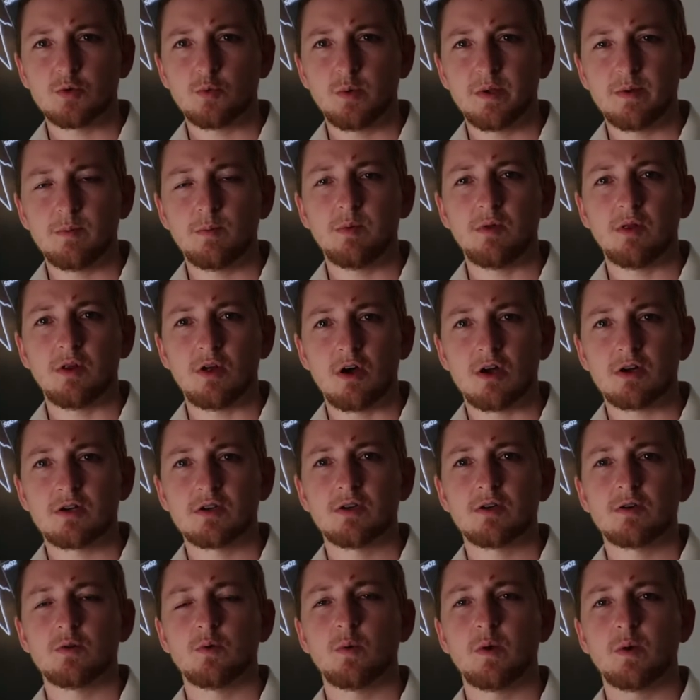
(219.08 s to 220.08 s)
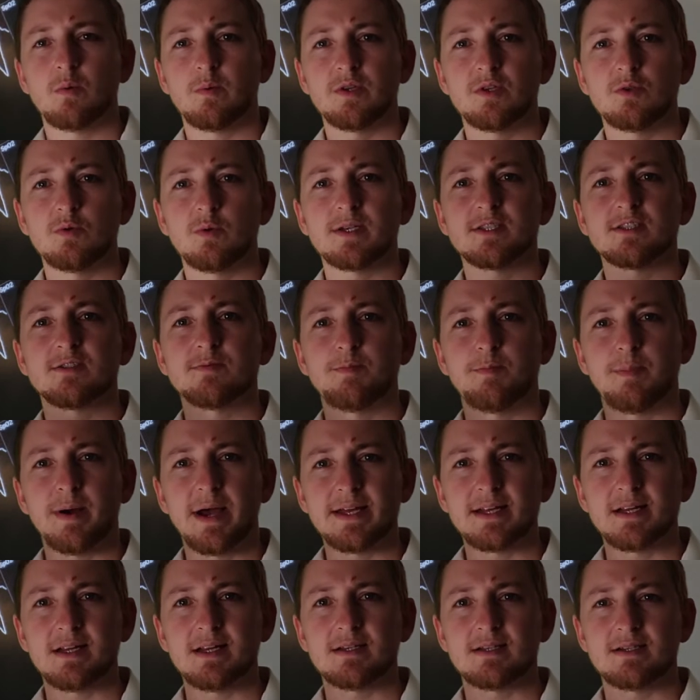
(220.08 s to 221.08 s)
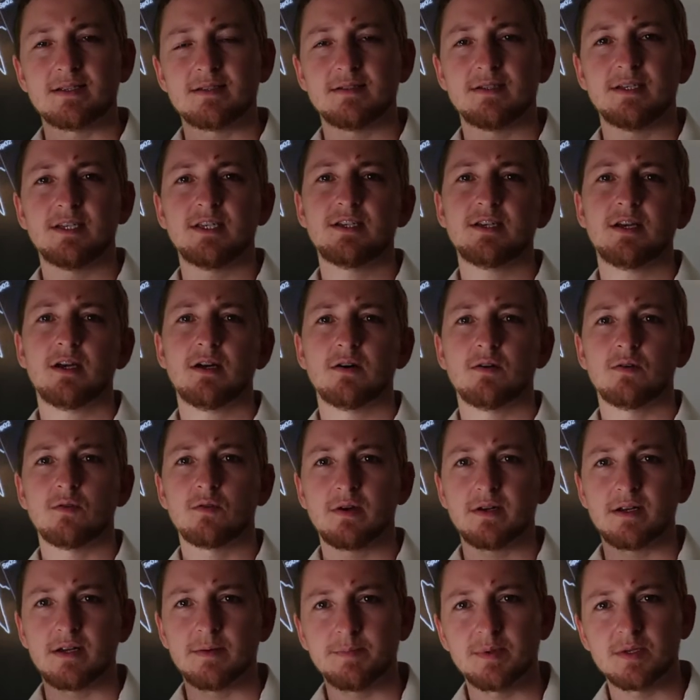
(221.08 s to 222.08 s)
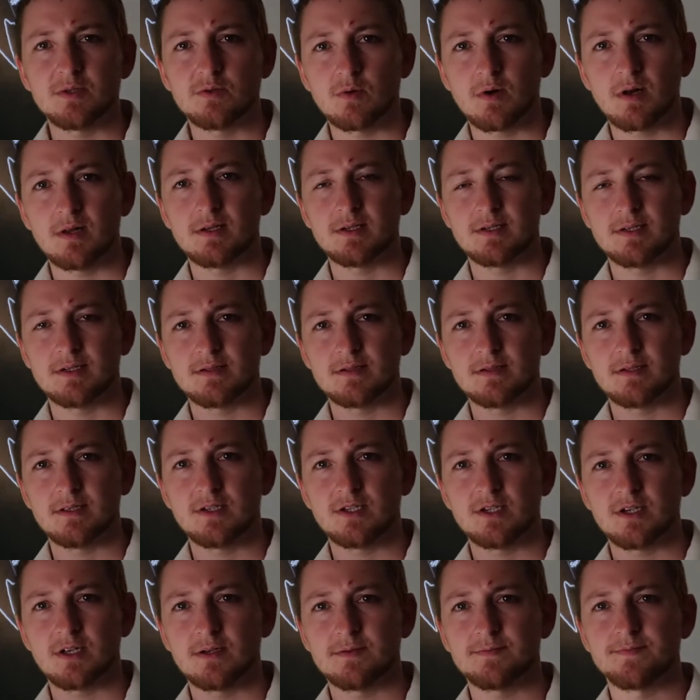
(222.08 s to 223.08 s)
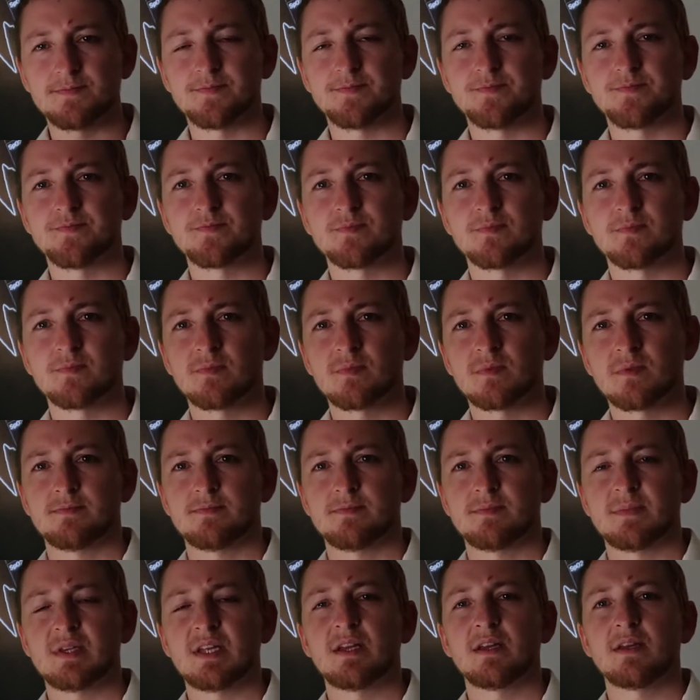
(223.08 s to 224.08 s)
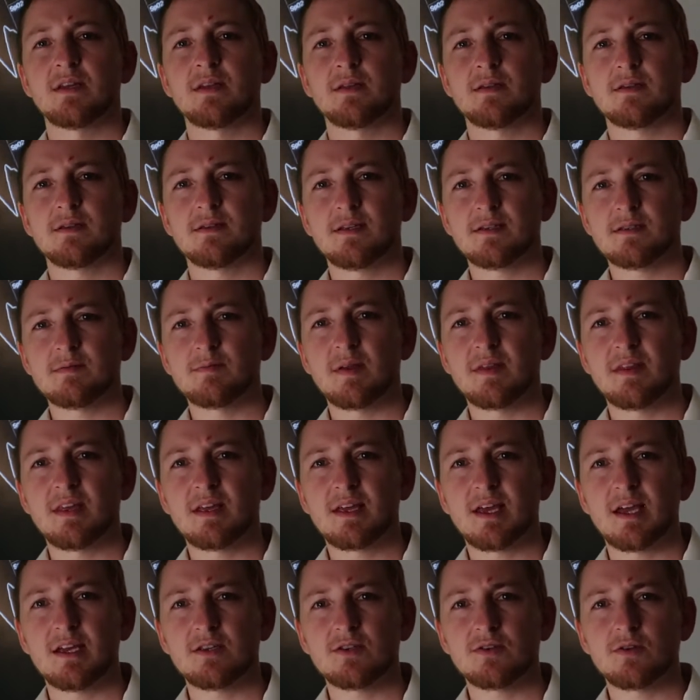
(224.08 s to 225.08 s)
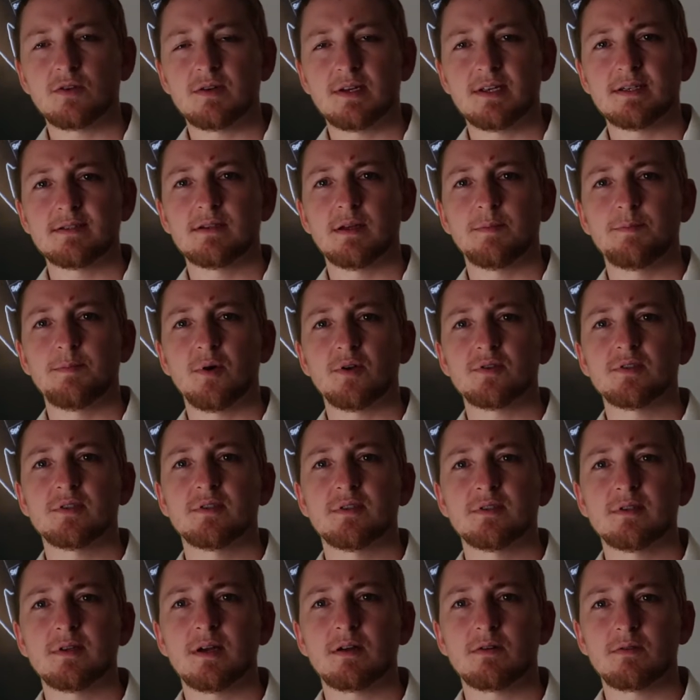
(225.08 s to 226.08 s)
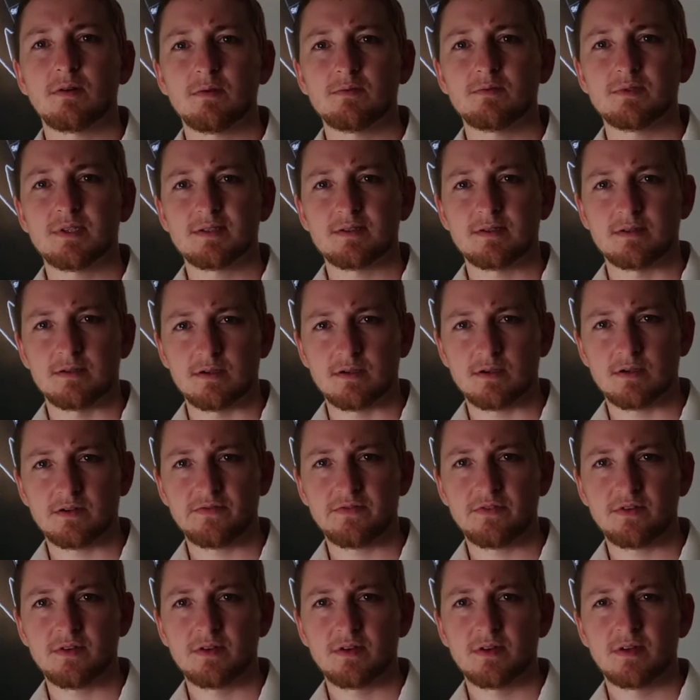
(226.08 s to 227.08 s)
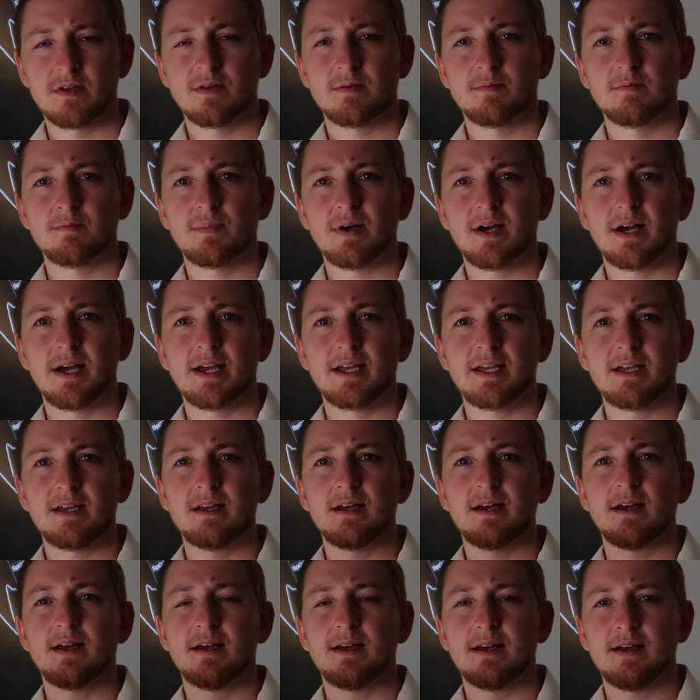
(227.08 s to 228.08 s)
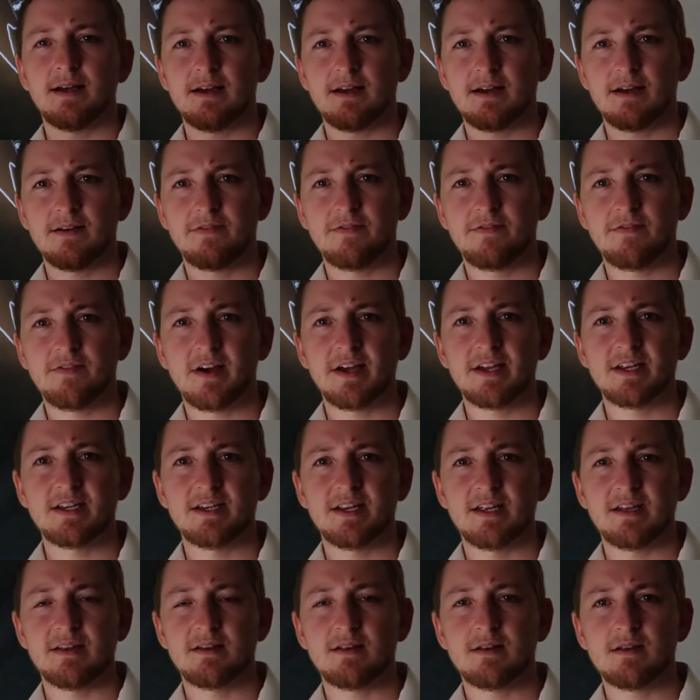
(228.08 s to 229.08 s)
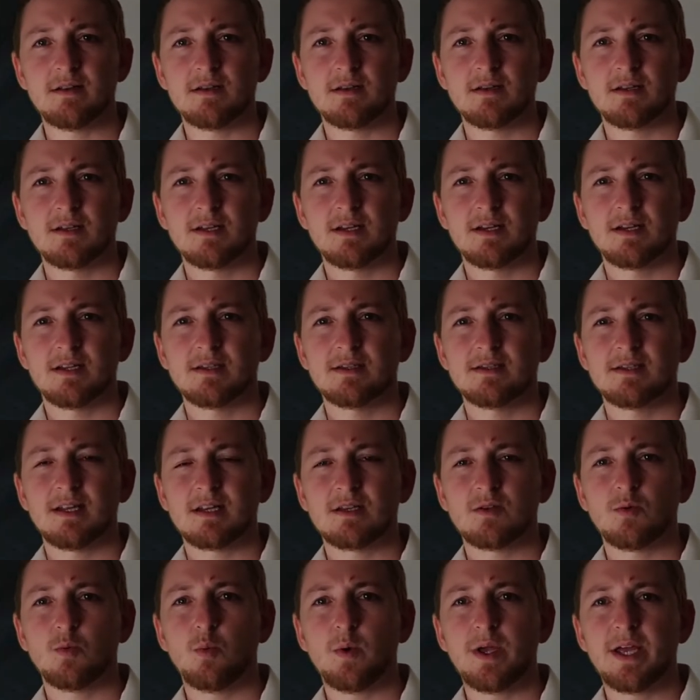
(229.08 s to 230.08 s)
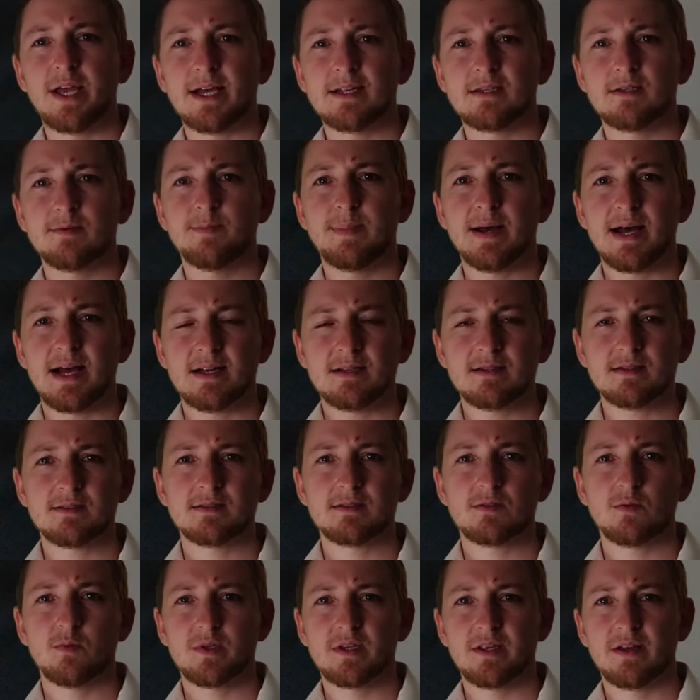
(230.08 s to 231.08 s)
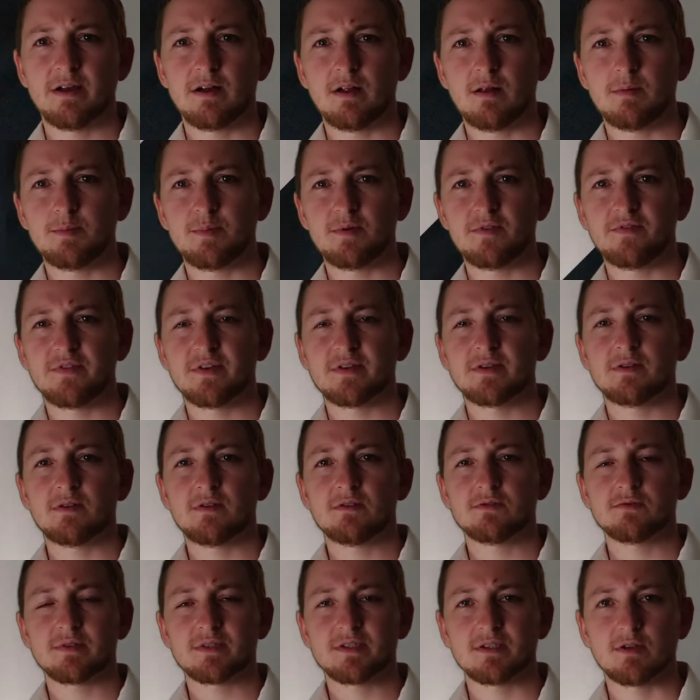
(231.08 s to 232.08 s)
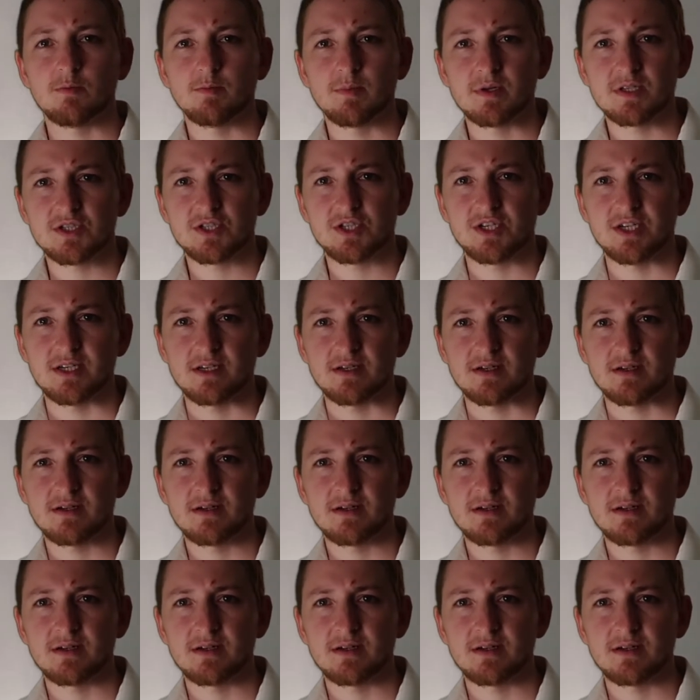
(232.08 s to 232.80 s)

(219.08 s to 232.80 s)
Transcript: we block when we do a spinal anesthesia or an epidural anesthesia. This medication is deposited around this nerve by a fine needle that we advance with the help of an ultrasound machine.